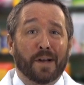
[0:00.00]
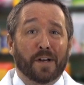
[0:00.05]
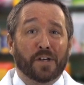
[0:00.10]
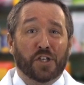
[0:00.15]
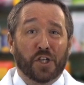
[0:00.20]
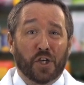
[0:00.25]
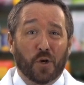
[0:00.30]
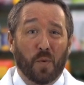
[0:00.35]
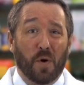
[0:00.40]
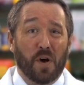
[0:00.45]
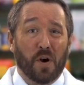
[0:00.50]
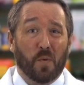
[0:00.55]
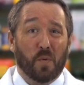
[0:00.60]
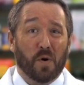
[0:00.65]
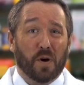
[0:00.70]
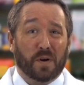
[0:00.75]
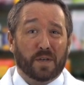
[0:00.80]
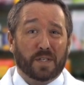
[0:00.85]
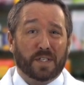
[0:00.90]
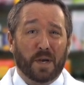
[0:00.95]
Do you want to
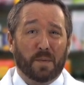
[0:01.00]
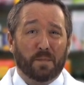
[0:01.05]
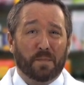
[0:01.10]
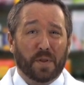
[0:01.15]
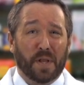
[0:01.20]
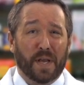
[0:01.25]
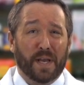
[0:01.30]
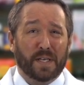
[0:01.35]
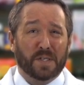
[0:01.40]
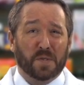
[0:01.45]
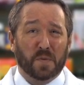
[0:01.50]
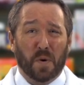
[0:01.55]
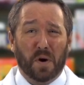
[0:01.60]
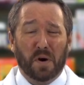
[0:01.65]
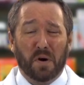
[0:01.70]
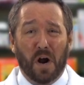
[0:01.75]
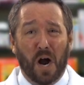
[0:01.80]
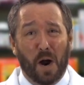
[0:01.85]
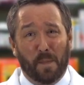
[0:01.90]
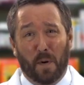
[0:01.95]
work someplace
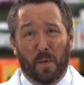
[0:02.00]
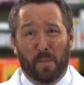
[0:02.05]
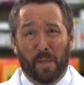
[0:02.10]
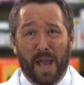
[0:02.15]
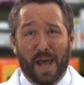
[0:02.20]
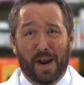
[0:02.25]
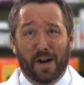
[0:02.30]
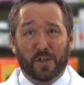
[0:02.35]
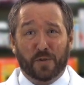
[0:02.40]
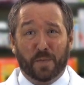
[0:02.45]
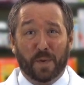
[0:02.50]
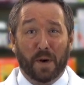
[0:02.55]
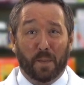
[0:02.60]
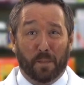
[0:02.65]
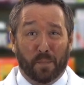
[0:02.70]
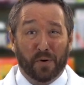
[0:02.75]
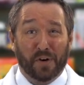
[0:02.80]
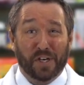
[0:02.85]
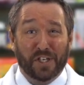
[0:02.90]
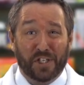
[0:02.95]
where upper management
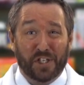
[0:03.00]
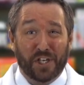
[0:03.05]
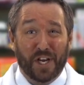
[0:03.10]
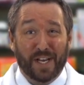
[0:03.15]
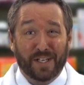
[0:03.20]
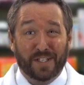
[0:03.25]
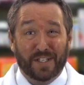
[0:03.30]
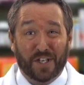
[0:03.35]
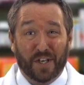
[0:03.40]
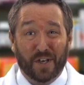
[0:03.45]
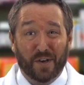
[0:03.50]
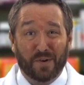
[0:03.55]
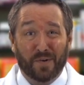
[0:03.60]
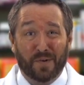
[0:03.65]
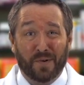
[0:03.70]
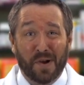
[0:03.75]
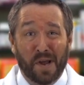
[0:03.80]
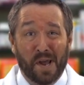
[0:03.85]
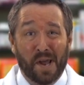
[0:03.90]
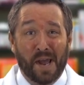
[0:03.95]
appreciates
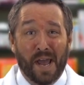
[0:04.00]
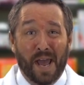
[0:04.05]
you